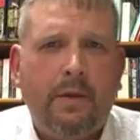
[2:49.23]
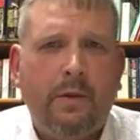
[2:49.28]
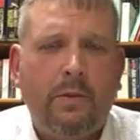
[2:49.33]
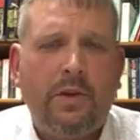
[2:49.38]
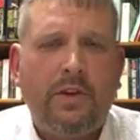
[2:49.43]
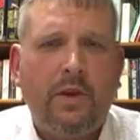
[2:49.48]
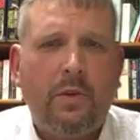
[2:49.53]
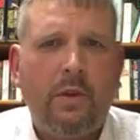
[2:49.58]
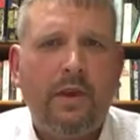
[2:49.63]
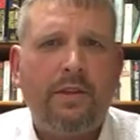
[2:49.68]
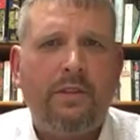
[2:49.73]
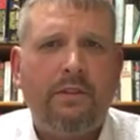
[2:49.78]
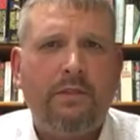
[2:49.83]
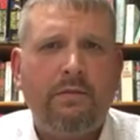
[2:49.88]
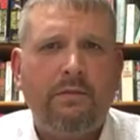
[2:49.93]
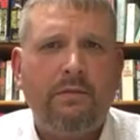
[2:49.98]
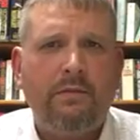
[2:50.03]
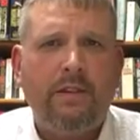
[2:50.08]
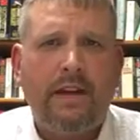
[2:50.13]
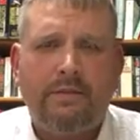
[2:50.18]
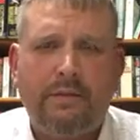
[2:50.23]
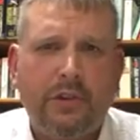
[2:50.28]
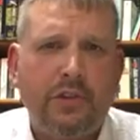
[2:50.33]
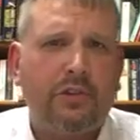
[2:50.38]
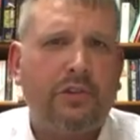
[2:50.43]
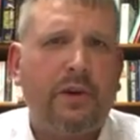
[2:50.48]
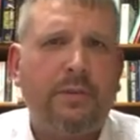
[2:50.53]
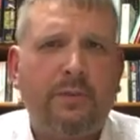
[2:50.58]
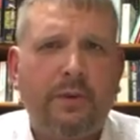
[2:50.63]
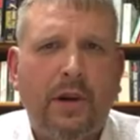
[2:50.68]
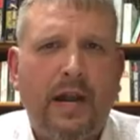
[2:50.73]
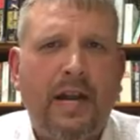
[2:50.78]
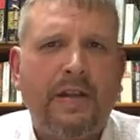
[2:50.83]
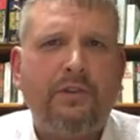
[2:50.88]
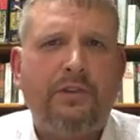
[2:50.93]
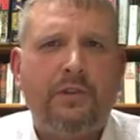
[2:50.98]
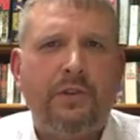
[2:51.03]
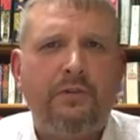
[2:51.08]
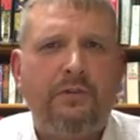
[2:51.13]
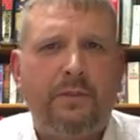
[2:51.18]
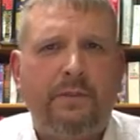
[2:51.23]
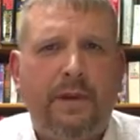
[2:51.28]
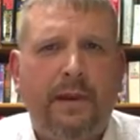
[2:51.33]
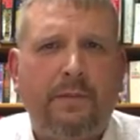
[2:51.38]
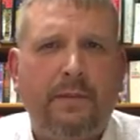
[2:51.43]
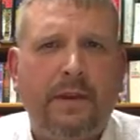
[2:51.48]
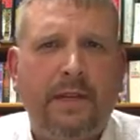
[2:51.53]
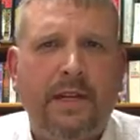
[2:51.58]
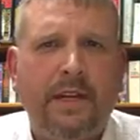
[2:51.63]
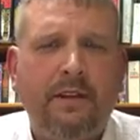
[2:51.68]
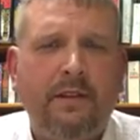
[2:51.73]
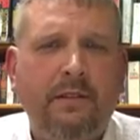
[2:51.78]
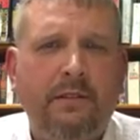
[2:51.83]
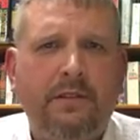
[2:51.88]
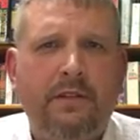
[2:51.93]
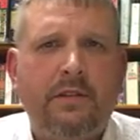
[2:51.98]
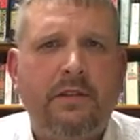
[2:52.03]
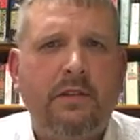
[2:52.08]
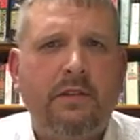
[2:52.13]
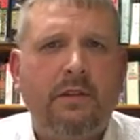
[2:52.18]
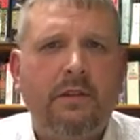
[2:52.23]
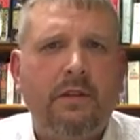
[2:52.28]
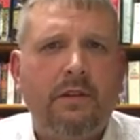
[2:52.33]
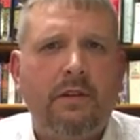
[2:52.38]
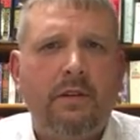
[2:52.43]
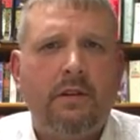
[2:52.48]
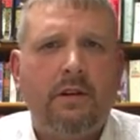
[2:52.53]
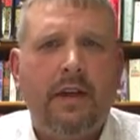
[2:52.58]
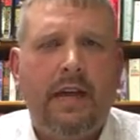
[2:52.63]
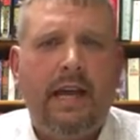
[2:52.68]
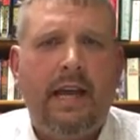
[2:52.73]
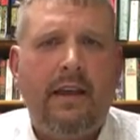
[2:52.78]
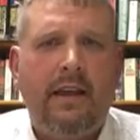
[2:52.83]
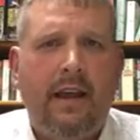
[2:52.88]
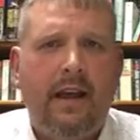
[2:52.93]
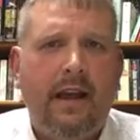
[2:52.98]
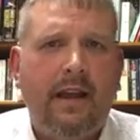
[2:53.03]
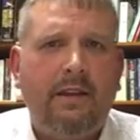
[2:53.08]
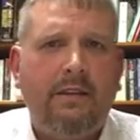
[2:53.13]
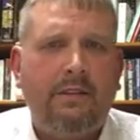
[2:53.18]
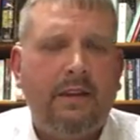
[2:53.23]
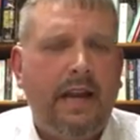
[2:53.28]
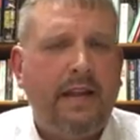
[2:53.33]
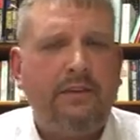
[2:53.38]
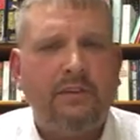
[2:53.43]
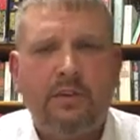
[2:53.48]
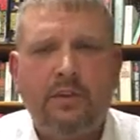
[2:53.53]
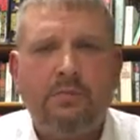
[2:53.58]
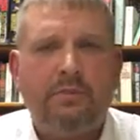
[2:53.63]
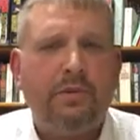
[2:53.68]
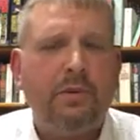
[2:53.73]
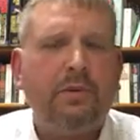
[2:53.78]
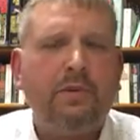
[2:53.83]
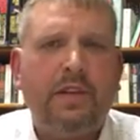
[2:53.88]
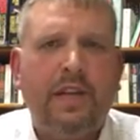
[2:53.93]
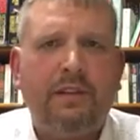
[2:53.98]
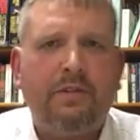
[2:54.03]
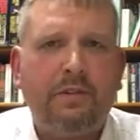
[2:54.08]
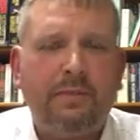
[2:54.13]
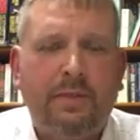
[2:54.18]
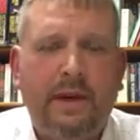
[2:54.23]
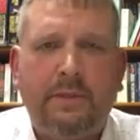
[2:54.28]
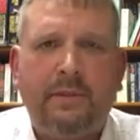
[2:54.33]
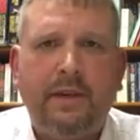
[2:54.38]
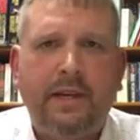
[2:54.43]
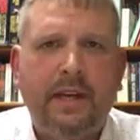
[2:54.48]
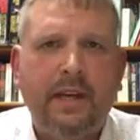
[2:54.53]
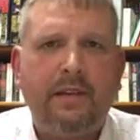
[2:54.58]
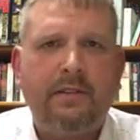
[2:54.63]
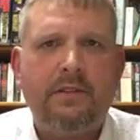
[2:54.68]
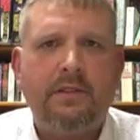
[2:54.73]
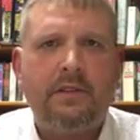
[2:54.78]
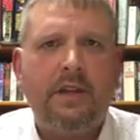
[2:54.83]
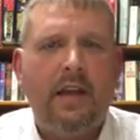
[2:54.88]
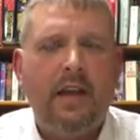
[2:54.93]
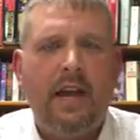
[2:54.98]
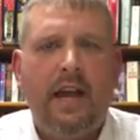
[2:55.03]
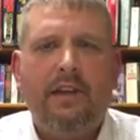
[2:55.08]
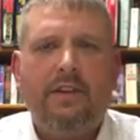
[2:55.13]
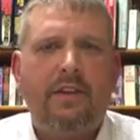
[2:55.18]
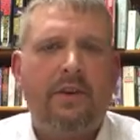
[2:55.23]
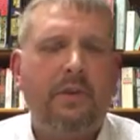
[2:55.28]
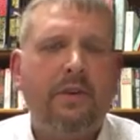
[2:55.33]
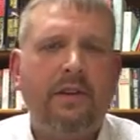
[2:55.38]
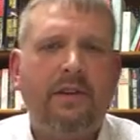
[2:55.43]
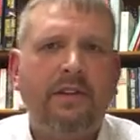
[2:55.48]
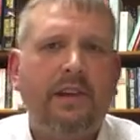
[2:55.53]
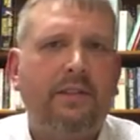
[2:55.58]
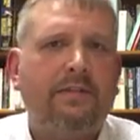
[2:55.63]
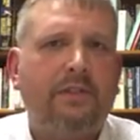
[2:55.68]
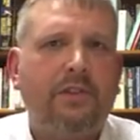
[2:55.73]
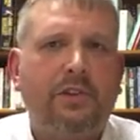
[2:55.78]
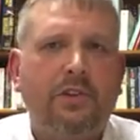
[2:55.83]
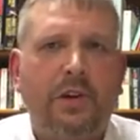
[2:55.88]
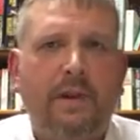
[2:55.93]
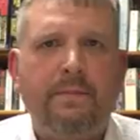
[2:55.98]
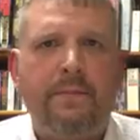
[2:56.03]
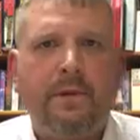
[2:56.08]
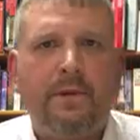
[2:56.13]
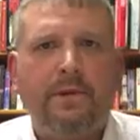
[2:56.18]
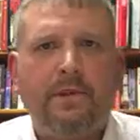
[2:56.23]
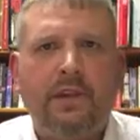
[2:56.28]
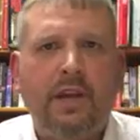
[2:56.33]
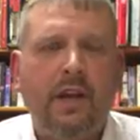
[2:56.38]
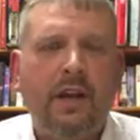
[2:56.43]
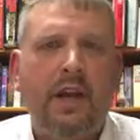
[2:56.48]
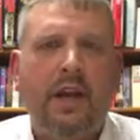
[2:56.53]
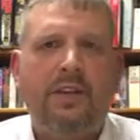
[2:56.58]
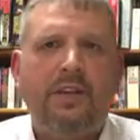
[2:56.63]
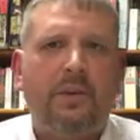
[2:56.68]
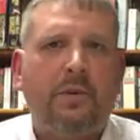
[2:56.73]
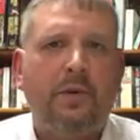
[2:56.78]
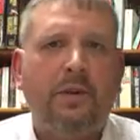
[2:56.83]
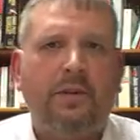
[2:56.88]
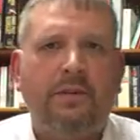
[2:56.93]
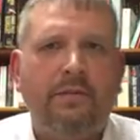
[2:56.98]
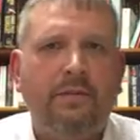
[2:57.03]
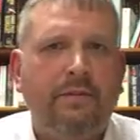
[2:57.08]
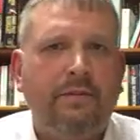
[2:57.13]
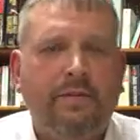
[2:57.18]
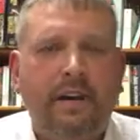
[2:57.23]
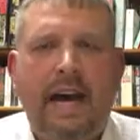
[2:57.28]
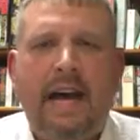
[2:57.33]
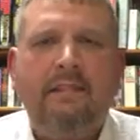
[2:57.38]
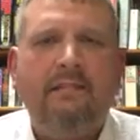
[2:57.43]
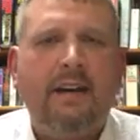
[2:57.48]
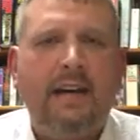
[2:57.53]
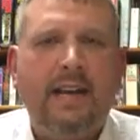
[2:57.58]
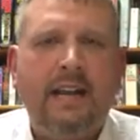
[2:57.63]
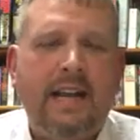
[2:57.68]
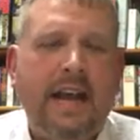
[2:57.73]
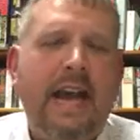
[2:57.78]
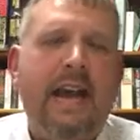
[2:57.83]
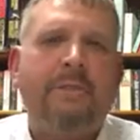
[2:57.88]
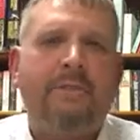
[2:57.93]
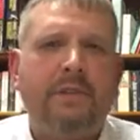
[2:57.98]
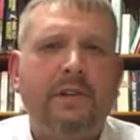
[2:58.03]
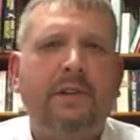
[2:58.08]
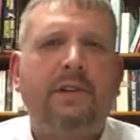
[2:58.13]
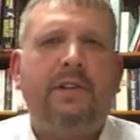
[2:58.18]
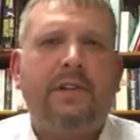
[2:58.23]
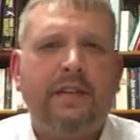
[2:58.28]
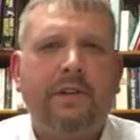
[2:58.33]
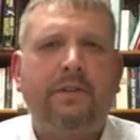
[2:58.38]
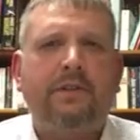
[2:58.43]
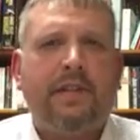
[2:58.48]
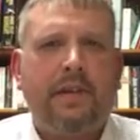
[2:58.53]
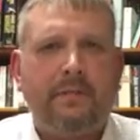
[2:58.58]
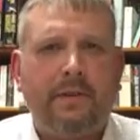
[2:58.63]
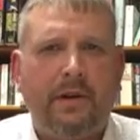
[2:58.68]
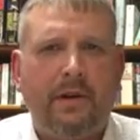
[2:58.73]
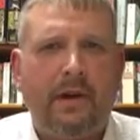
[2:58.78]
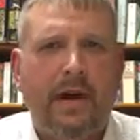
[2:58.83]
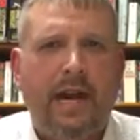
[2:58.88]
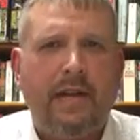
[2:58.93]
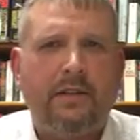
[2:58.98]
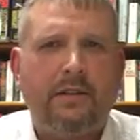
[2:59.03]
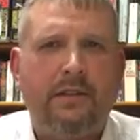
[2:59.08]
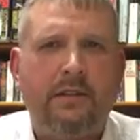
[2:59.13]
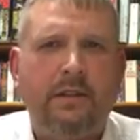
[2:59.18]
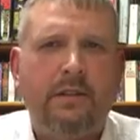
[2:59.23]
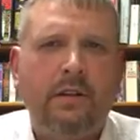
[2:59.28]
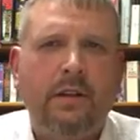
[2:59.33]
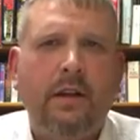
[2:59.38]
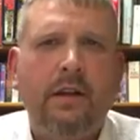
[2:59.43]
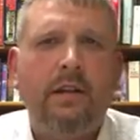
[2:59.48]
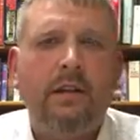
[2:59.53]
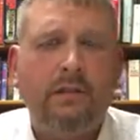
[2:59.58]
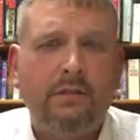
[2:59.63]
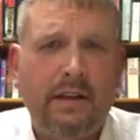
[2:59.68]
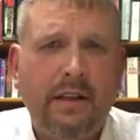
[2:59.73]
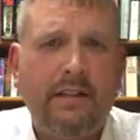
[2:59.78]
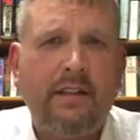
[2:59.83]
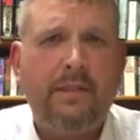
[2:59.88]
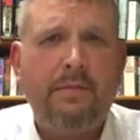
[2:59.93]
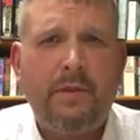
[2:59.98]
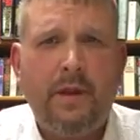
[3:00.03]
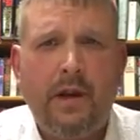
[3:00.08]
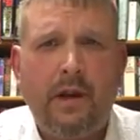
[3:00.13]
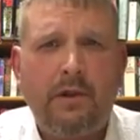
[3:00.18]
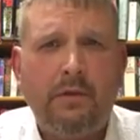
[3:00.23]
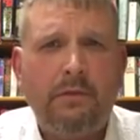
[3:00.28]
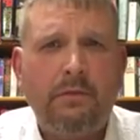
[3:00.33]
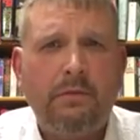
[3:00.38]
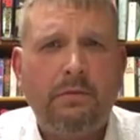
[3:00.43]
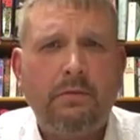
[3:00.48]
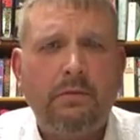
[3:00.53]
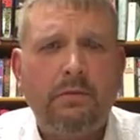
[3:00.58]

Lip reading: when you're with never Trumper et tu Republicans, and et tu Brute Republicans, and you're with never Trumpers, and you're with Vlad Lenin hammer and sickle Democrats, let them know